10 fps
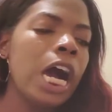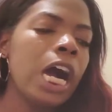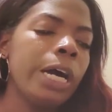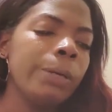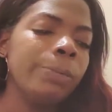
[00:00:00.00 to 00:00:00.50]

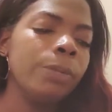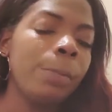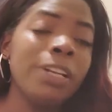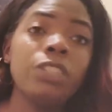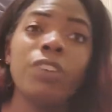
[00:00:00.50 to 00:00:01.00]

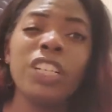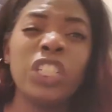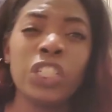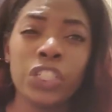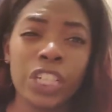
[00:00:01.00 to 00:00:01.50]
But it's very
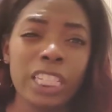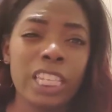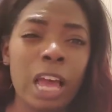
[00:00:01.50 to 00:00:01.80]
strict.